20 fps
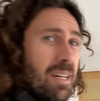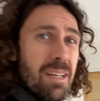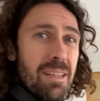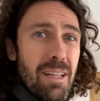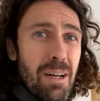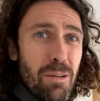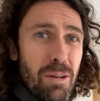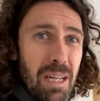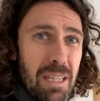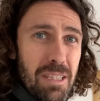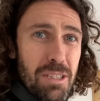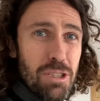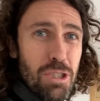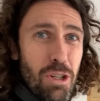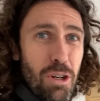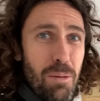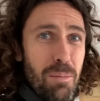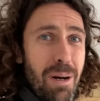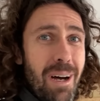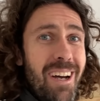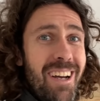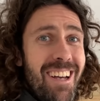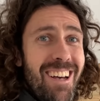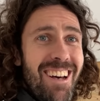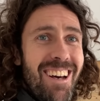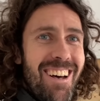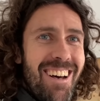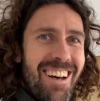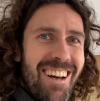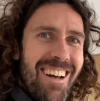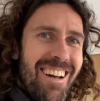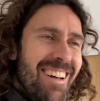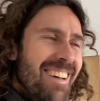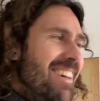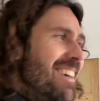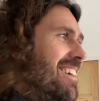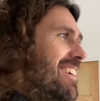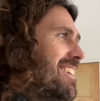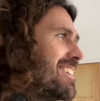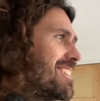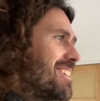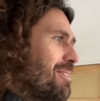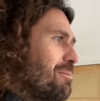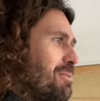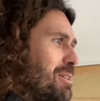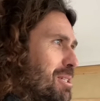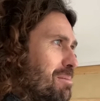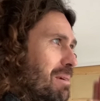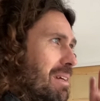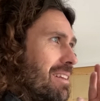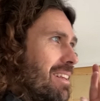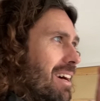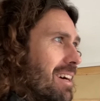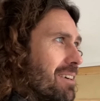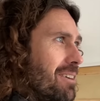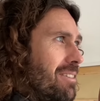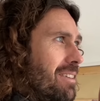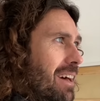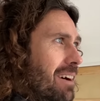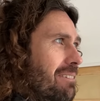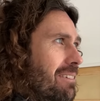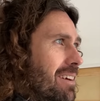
and they'll get the job. So wish me luck on that